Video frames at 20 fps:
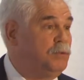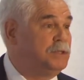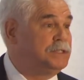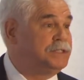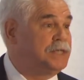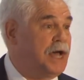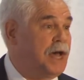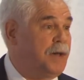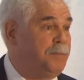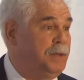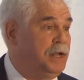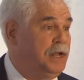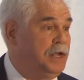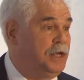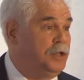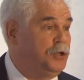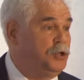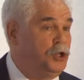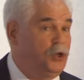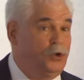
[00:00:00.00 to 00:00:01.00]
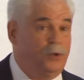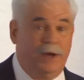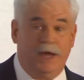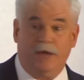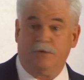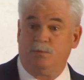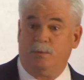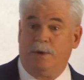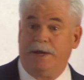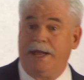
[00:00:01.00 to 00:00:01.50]
what's happening in the
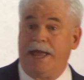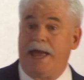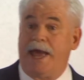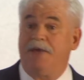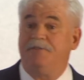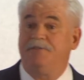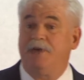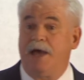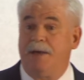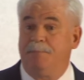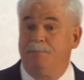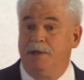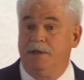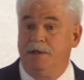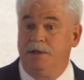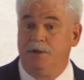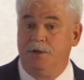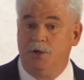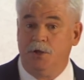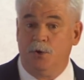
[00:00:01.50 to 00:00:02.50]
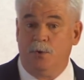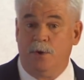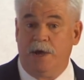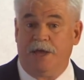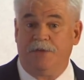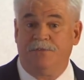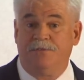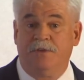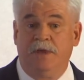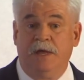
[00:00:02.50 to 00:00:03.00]
U.S., what has happened in the
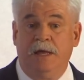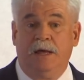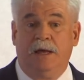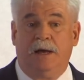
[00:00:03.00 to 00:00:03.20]
U.S.,